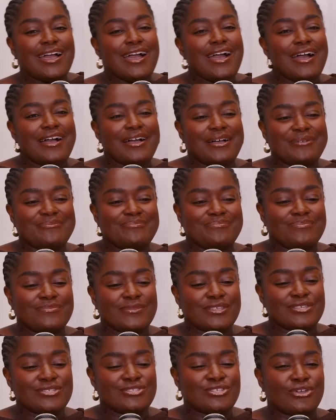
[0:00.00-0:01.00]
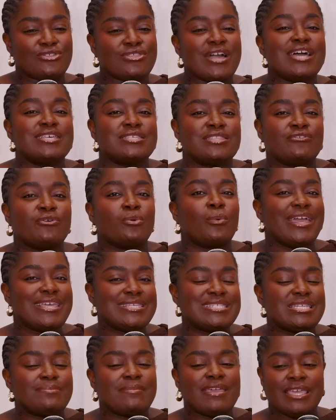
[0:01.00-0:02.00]
So that there are
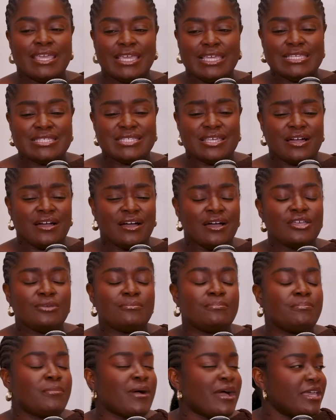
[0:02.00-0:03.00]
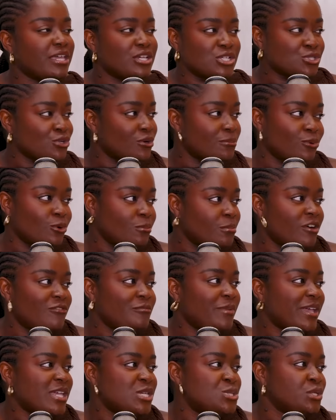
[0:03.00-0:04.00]
ways to make it easier. Buying shop bought puff
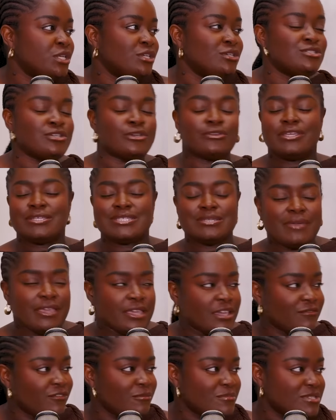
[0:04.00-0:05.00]
pastry, you don't need to make it from